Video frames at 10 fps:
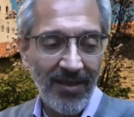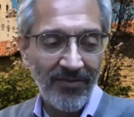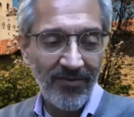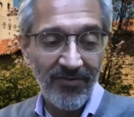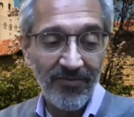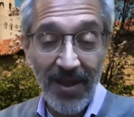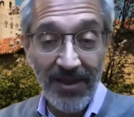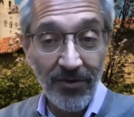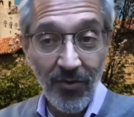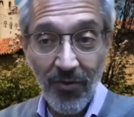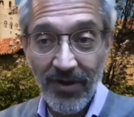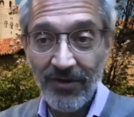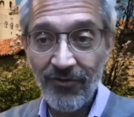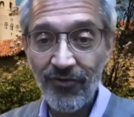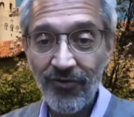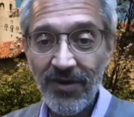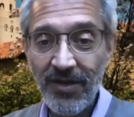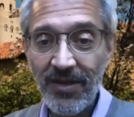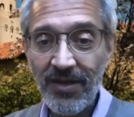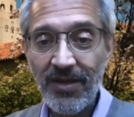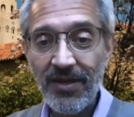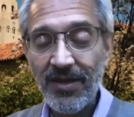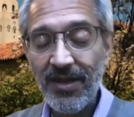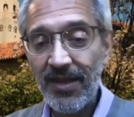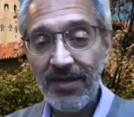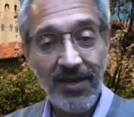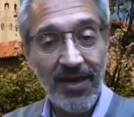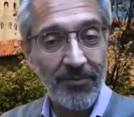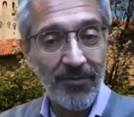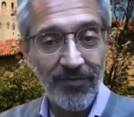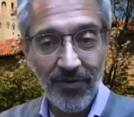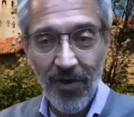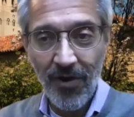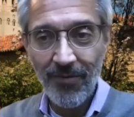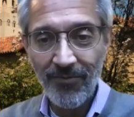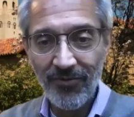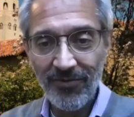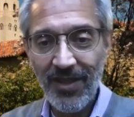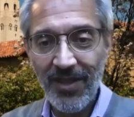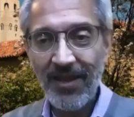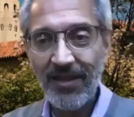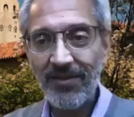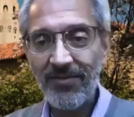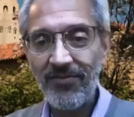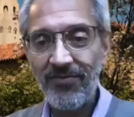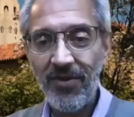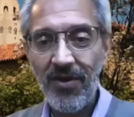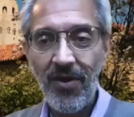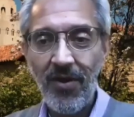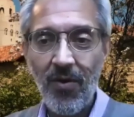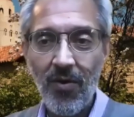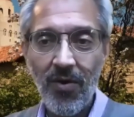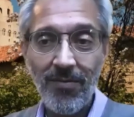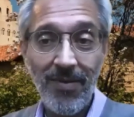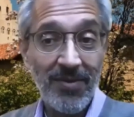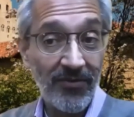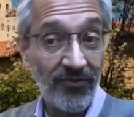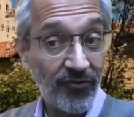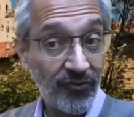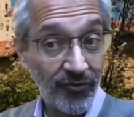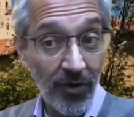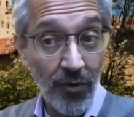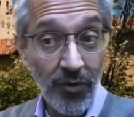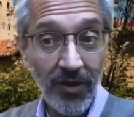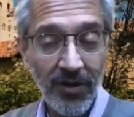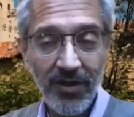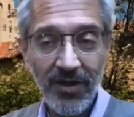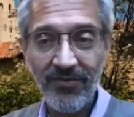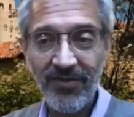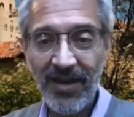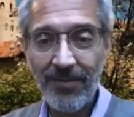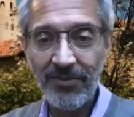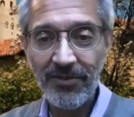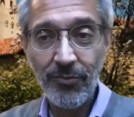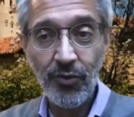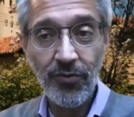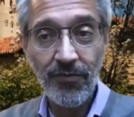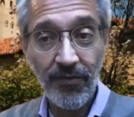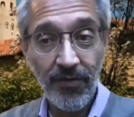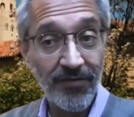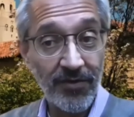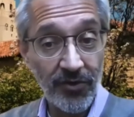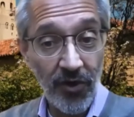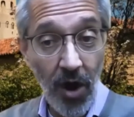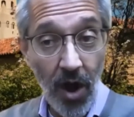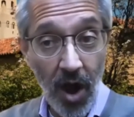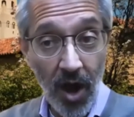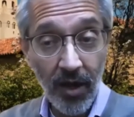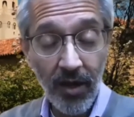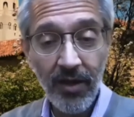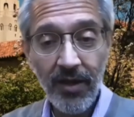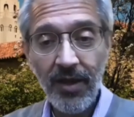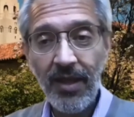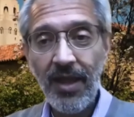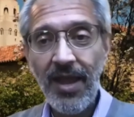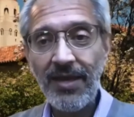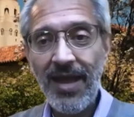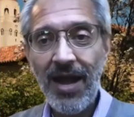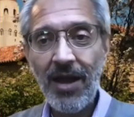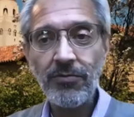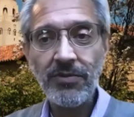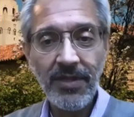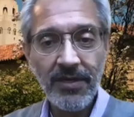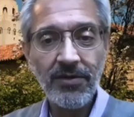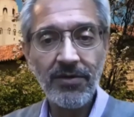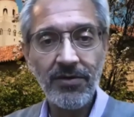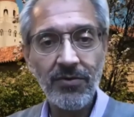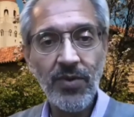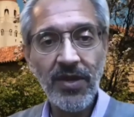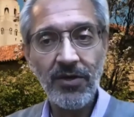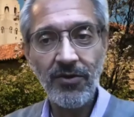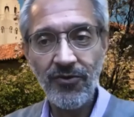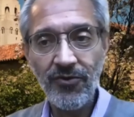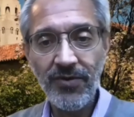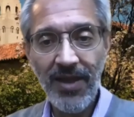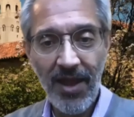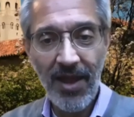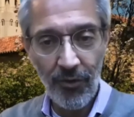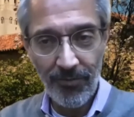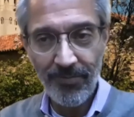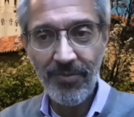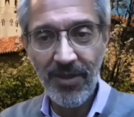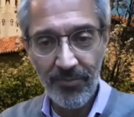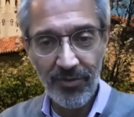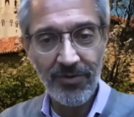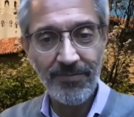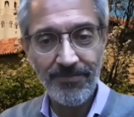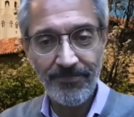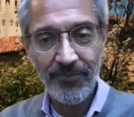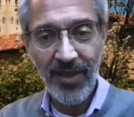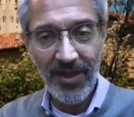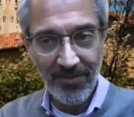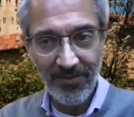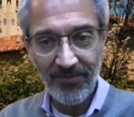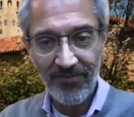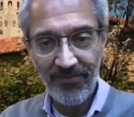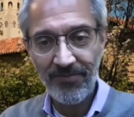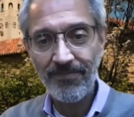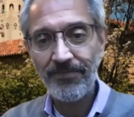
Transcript: a spinal cord injury and cannot move their arms or legs, or maybe a stroke and is not able to move or even talk, and how little we can do to help people like this.